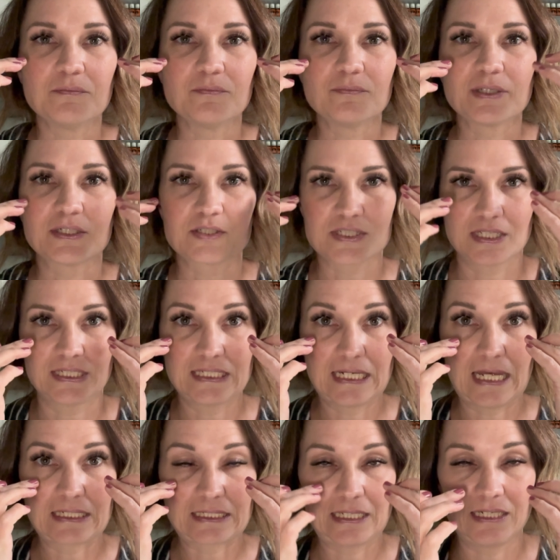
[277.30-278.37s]
because they
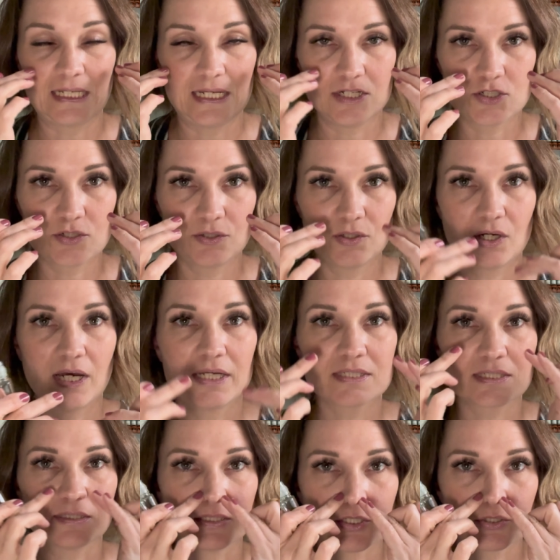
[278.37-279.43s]
cannot get into your eyes,
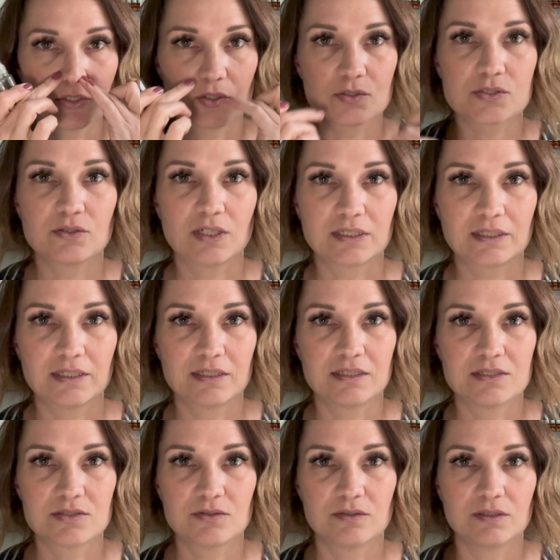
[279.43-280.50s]
and they should also not get
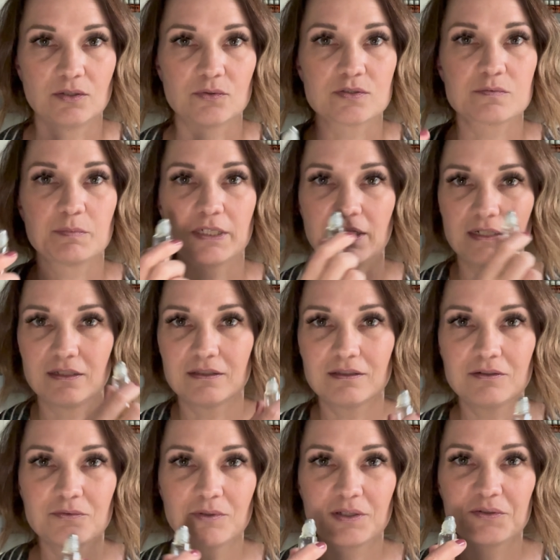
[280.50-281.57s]
into the nose. But anything
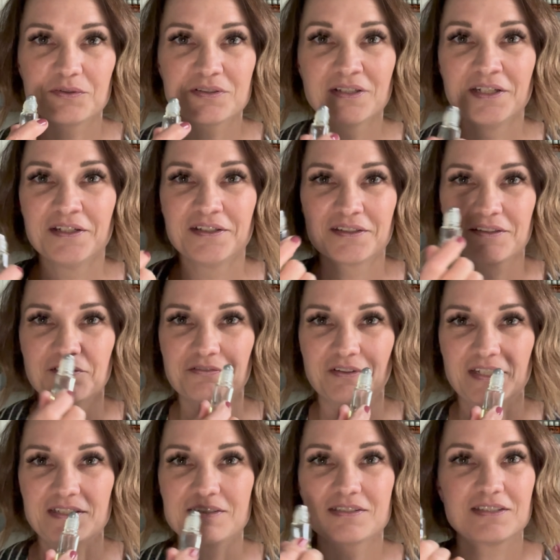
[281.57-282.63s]
around the
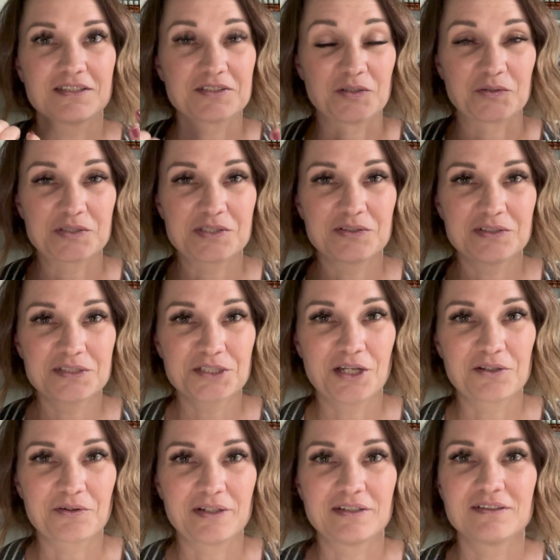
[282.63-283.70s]
face, as long as you can
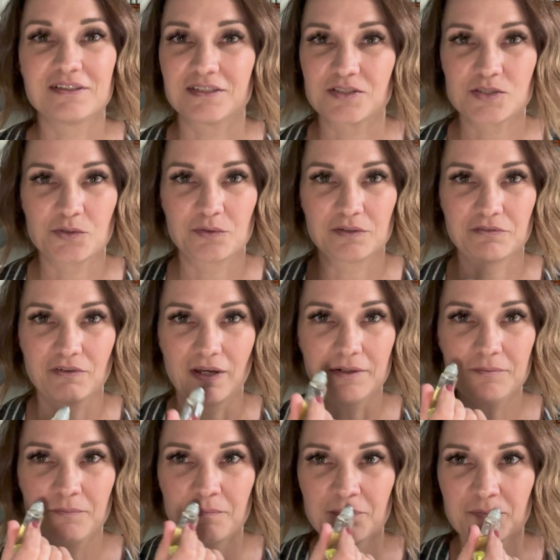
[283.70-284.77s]
tolerate it, it's totally
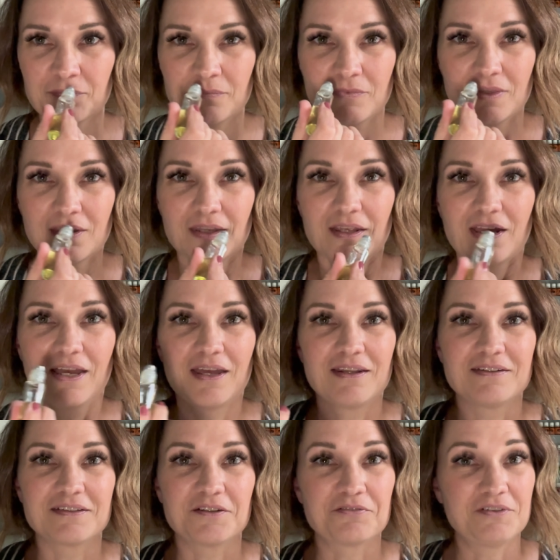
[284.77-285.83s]
fine.
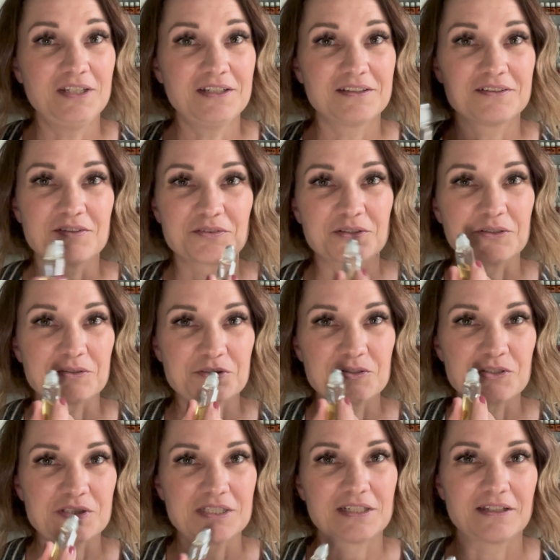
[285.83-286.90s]
And if needed, you can also
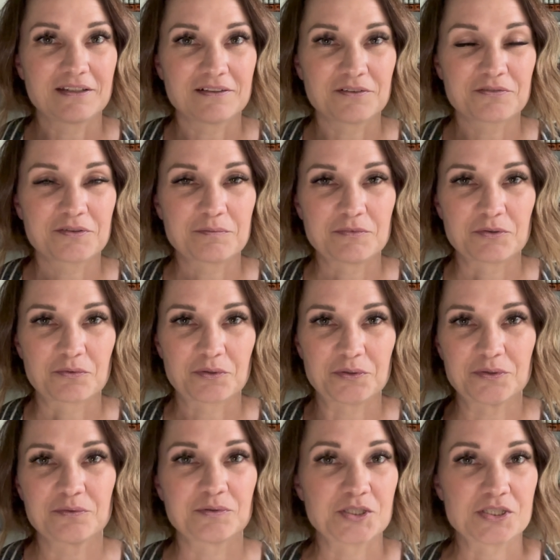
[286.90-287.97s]
just inhale from the
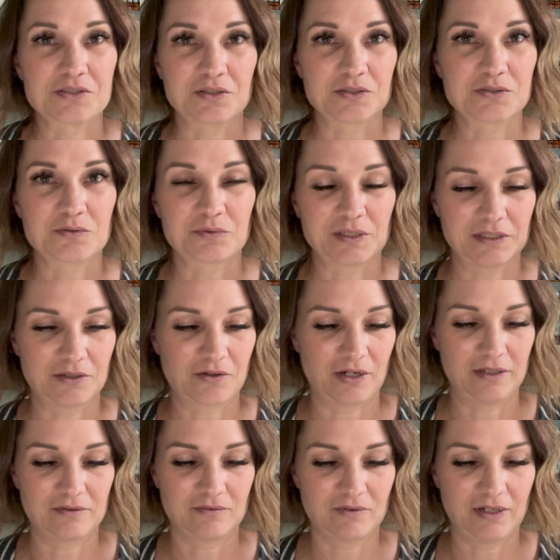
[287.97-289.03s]
roller, which is also really
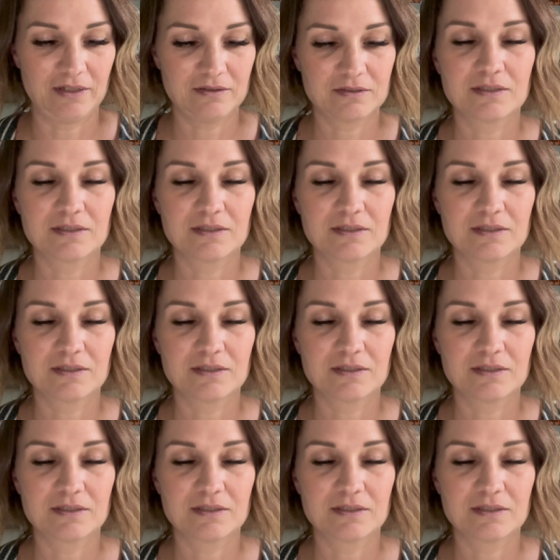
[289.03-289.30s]
great, right?